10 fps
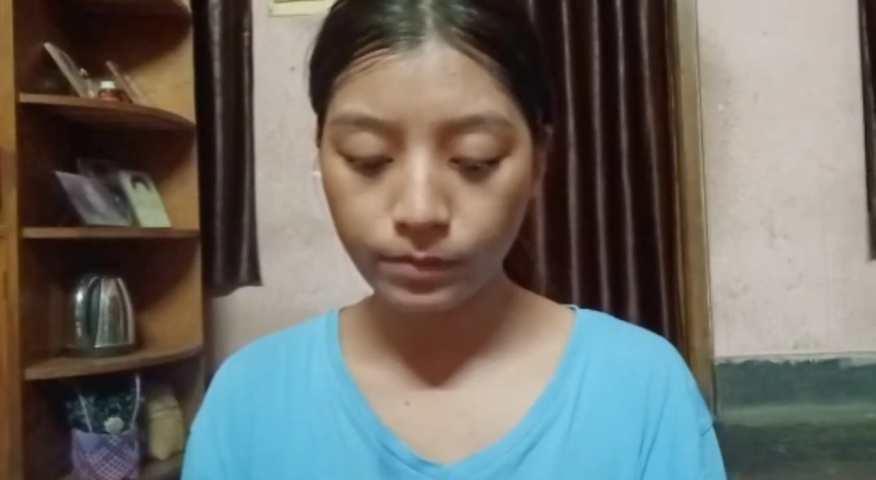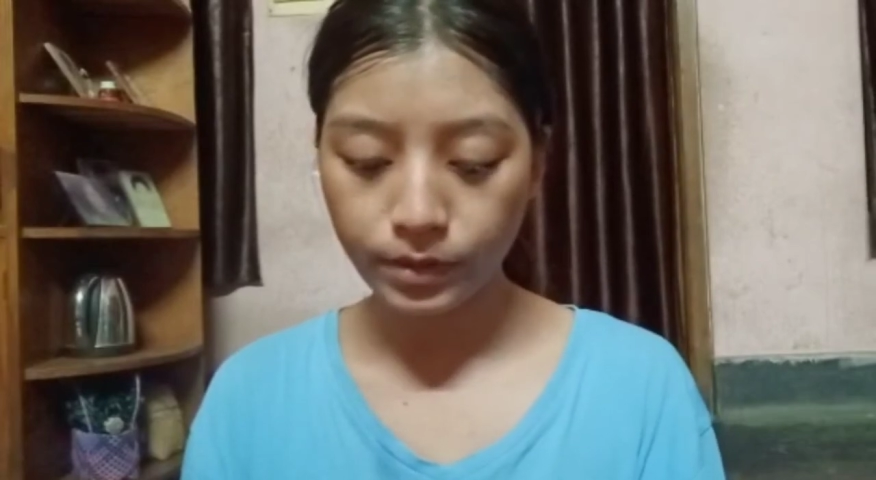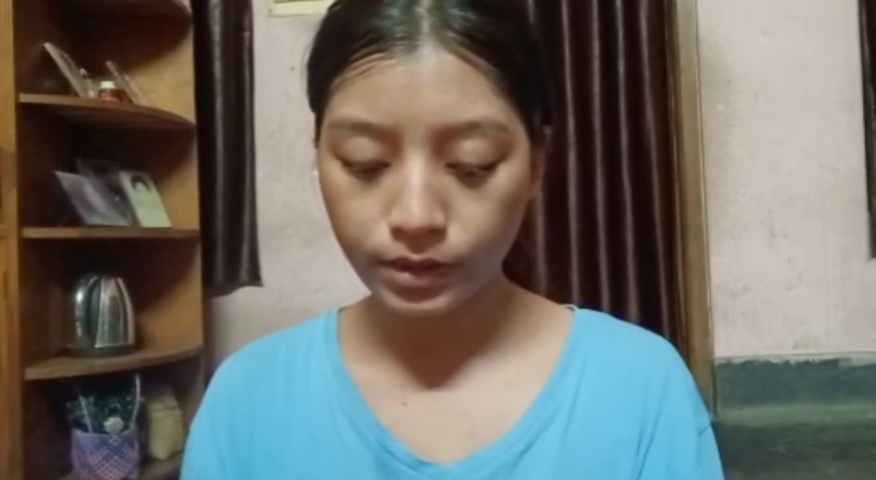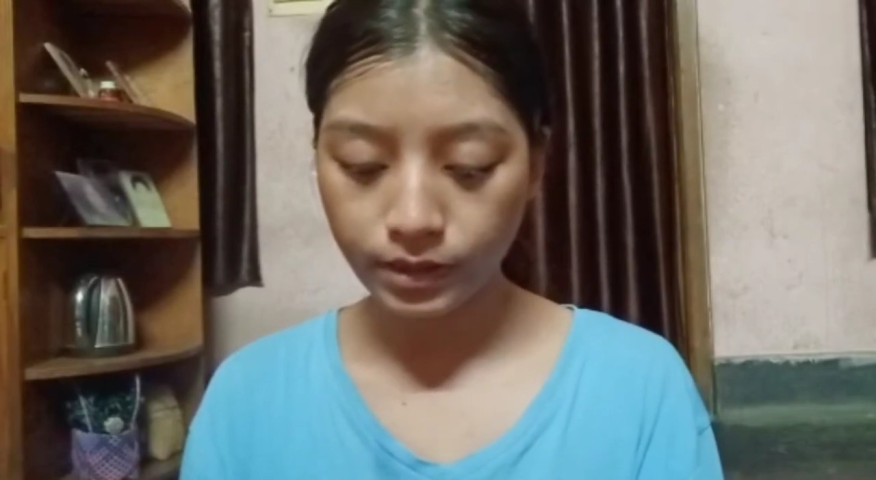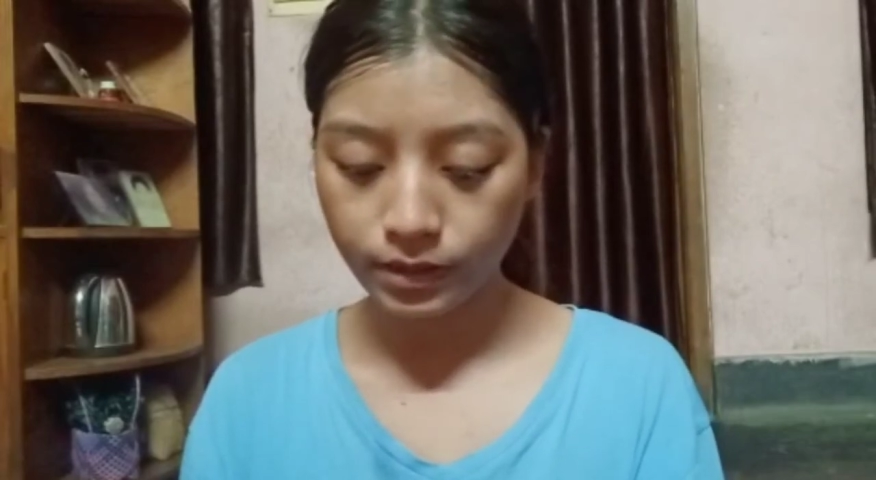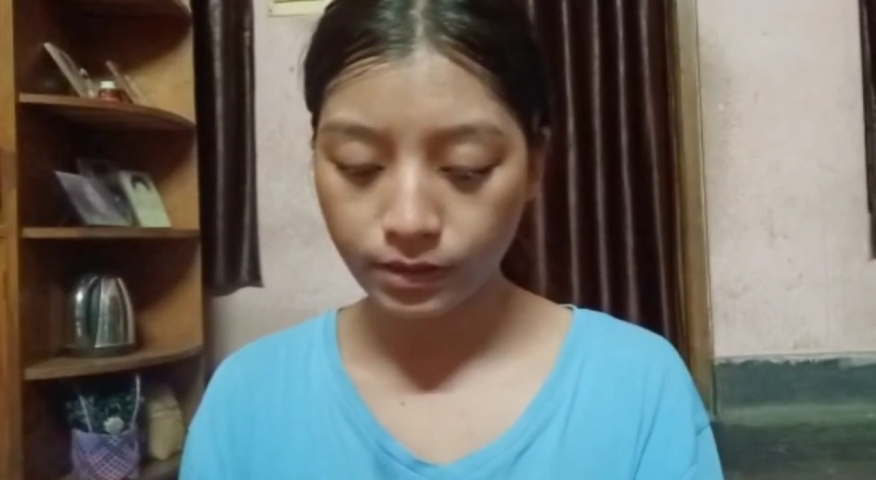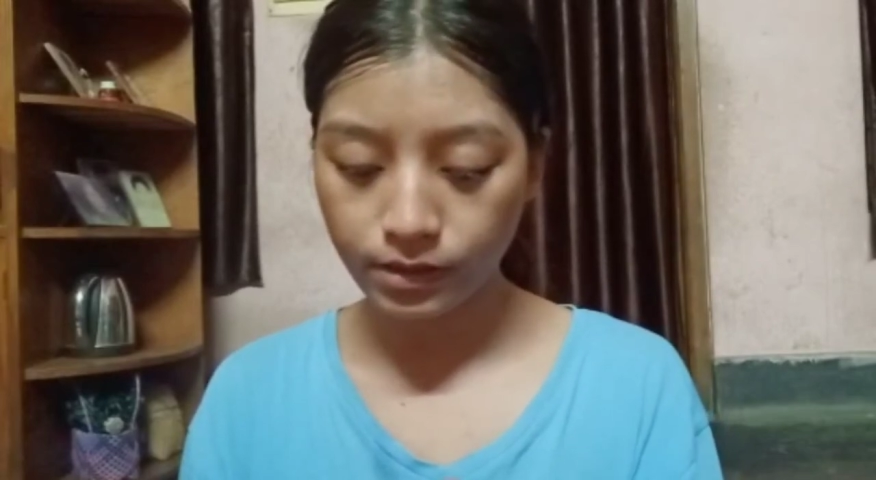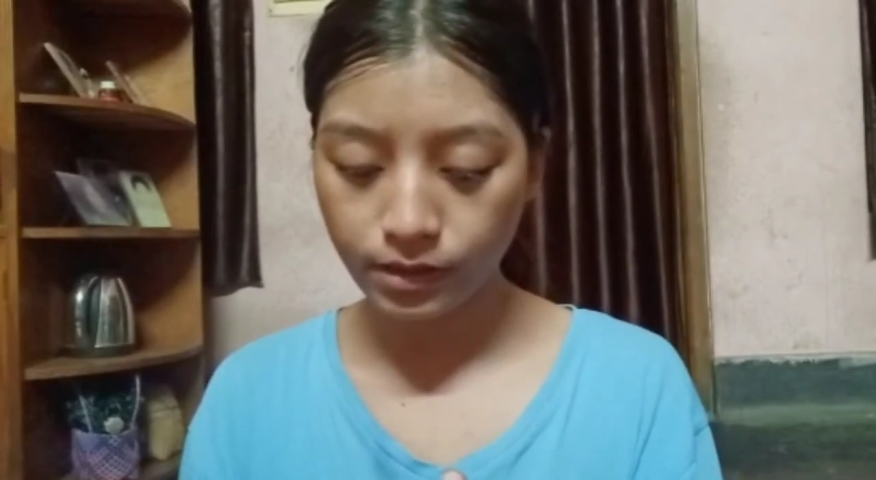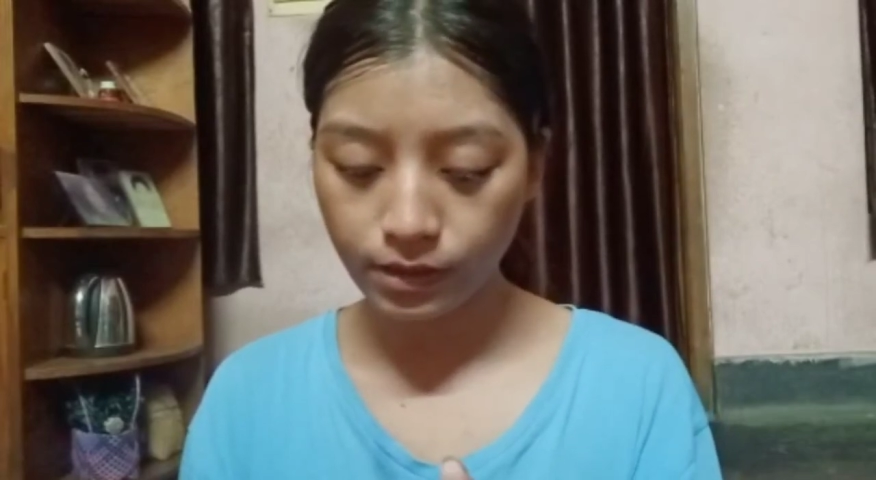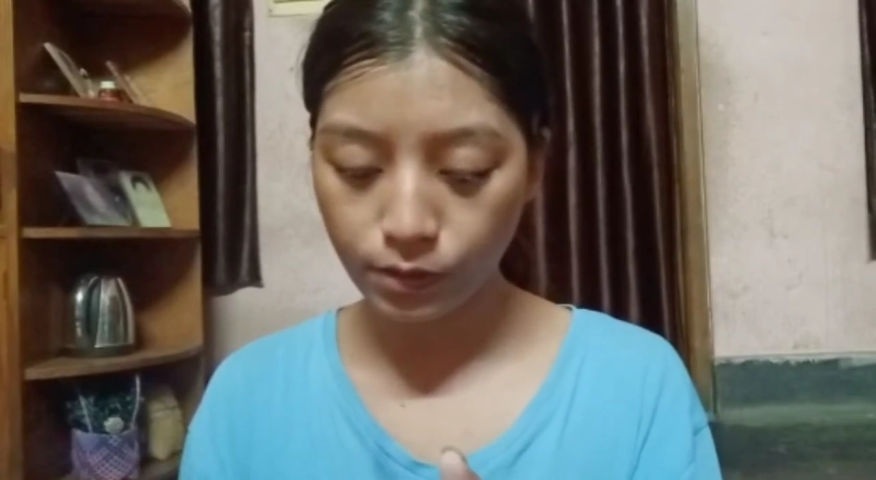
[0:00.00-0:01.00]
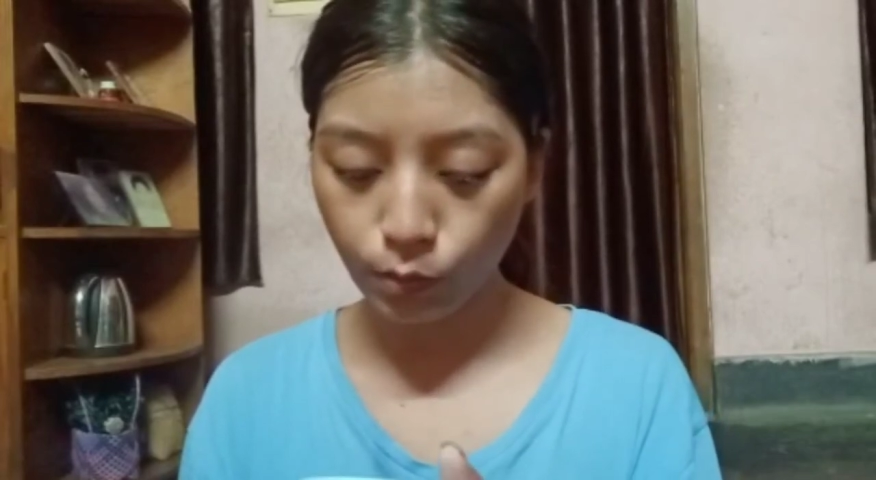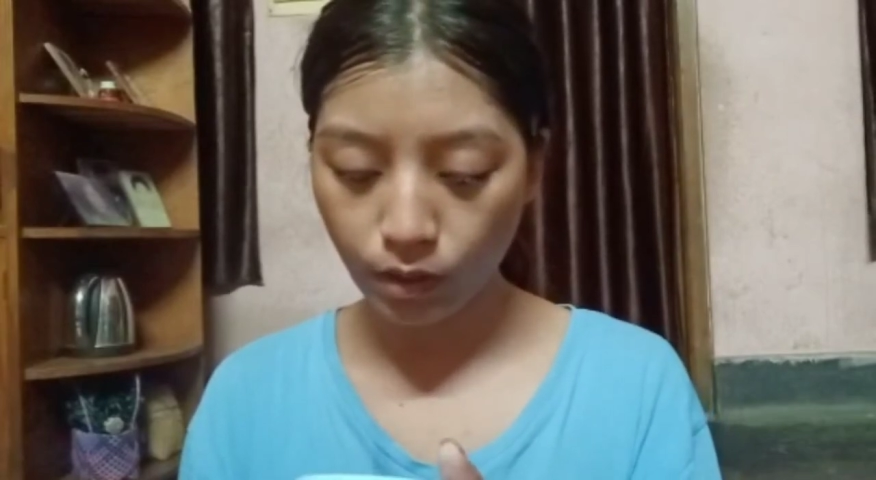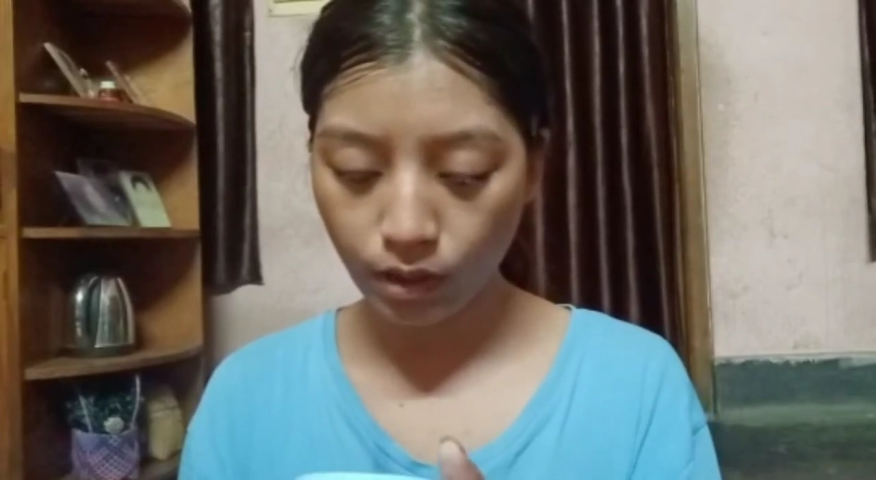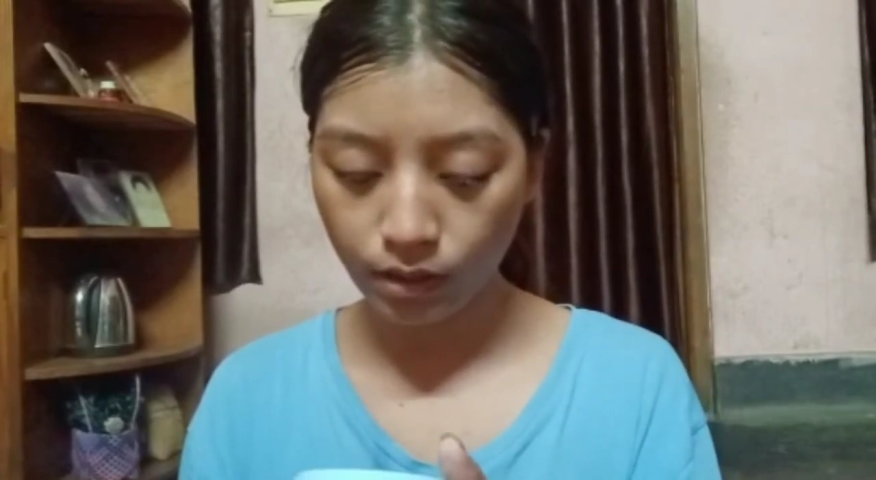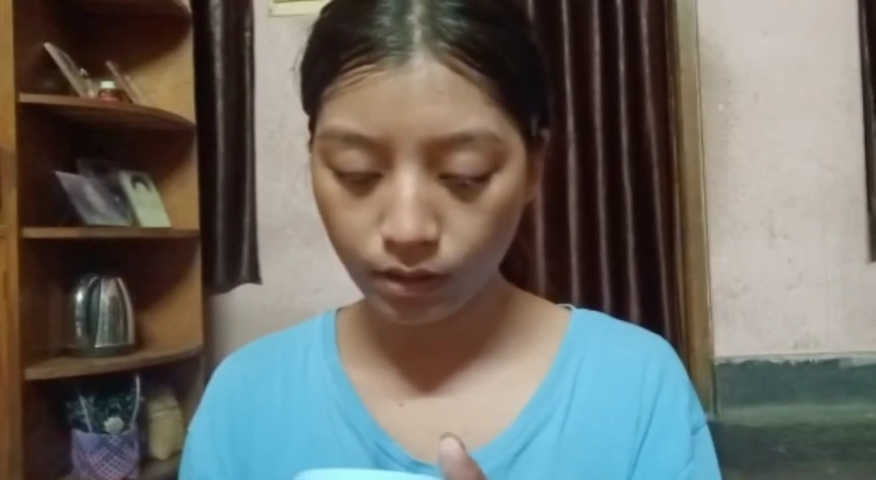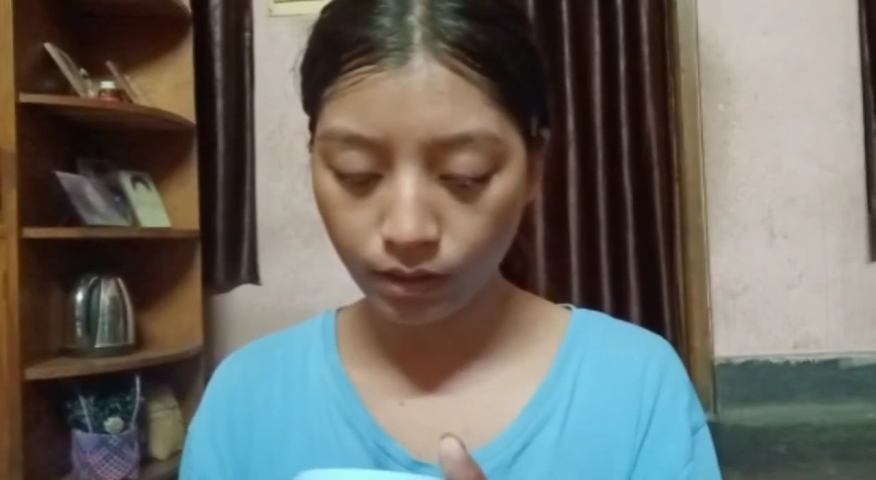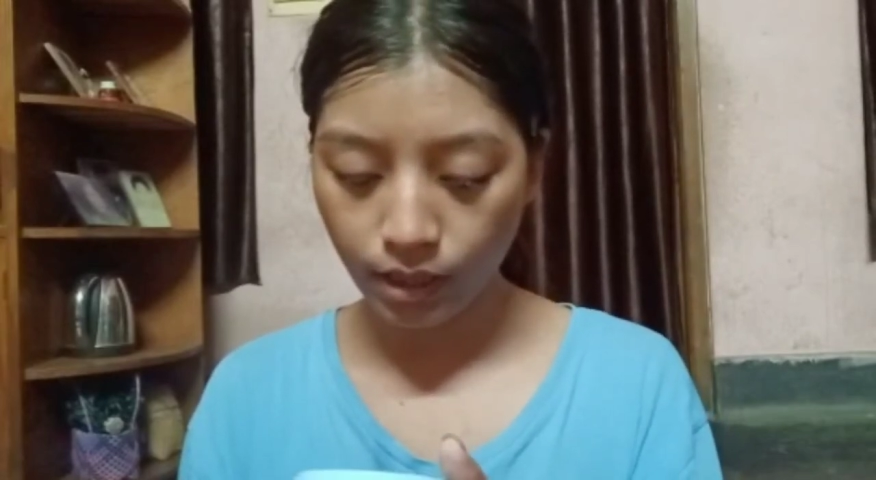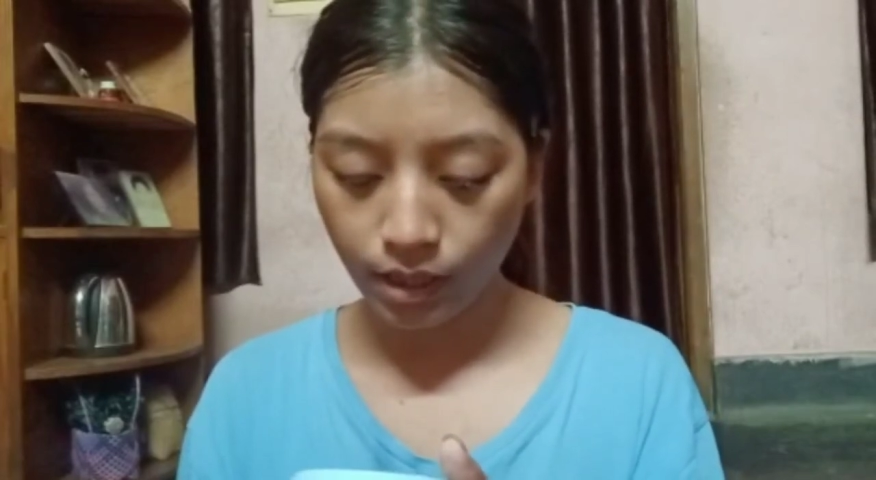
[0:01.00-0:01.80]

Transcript: because this one,